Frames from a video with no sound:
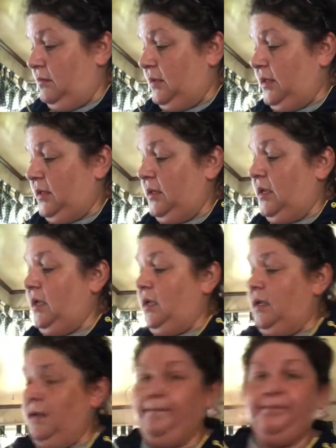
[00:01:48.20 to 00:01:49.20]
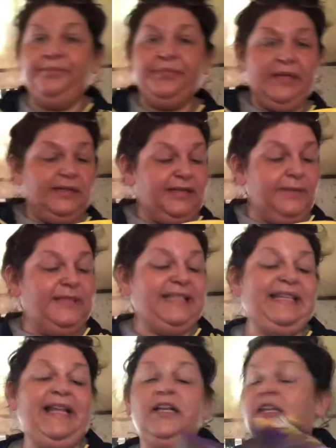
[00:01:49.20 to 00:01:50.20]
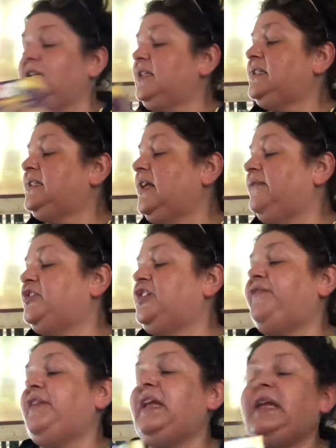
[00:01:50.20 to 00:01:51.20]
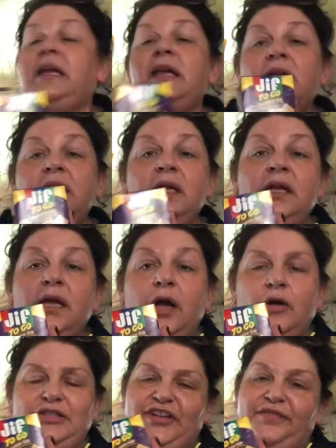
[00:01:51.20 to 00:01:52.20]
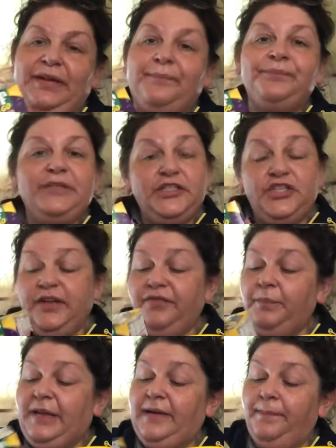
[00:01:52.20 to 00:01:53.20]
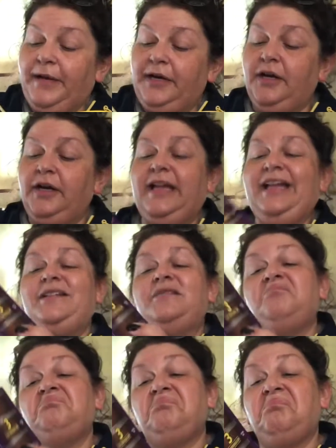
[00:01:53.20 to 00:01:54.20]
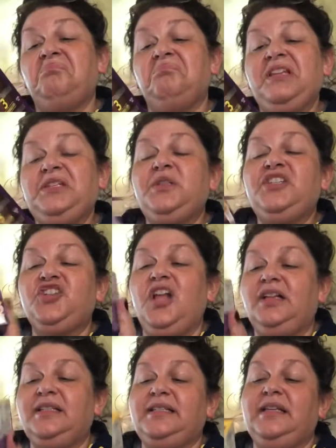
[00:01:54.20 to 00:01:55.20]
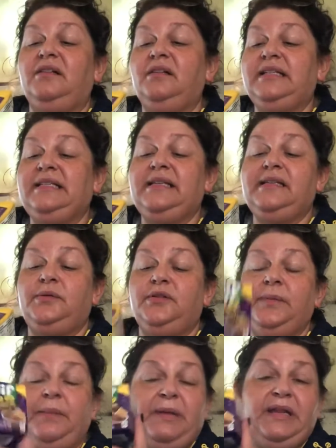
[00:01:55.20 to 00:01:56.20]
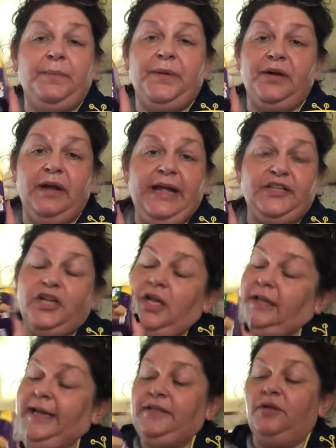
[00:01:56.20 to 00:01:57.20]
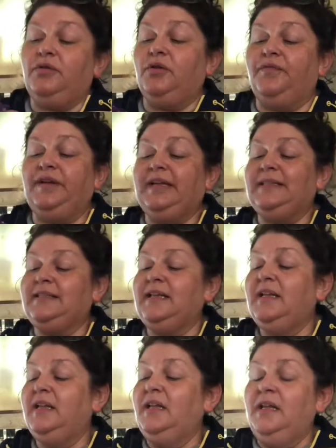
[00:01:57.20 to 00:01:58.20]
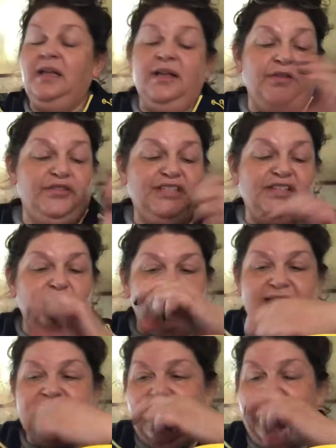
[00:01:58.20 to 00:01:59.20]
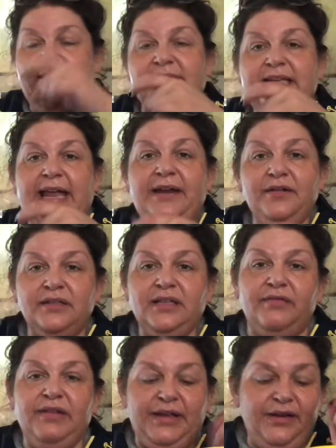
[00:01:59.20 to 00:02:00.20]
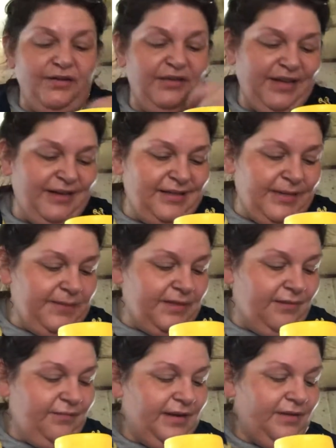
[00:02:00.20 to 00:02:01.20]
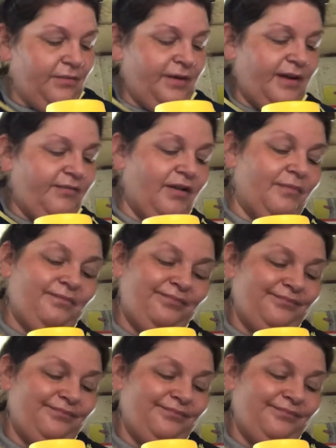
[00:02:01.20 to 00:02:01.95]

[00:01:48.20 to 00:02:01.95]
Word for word: Okay, some singles of Jiffy. Or Jiffy. Jif peanut butter, and this one's chocolate silk. It says it's supposed to be peanut butter and chocolate. I don't know if it is. They're just little snack containers of it. You know, you can dip stuff in or whatever.